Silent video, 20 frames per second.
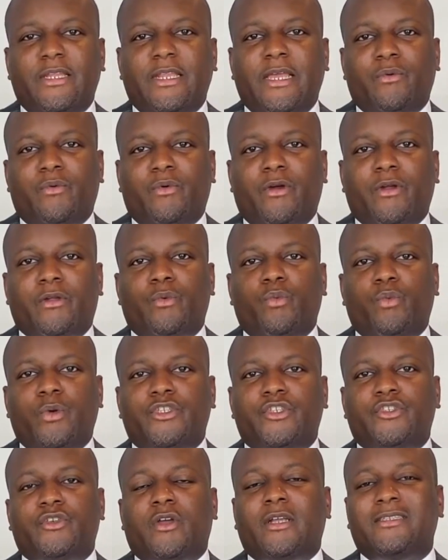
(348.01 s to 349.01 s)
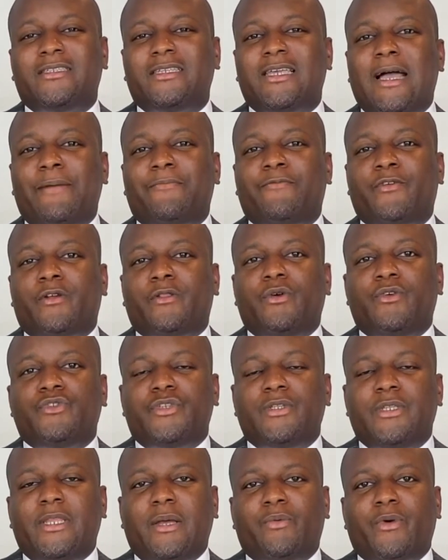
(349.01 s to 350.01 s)
Network, which is our top
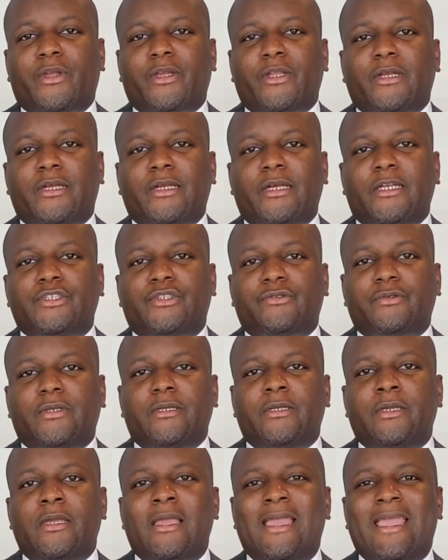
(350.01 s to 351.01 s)
foreclosure network in the country.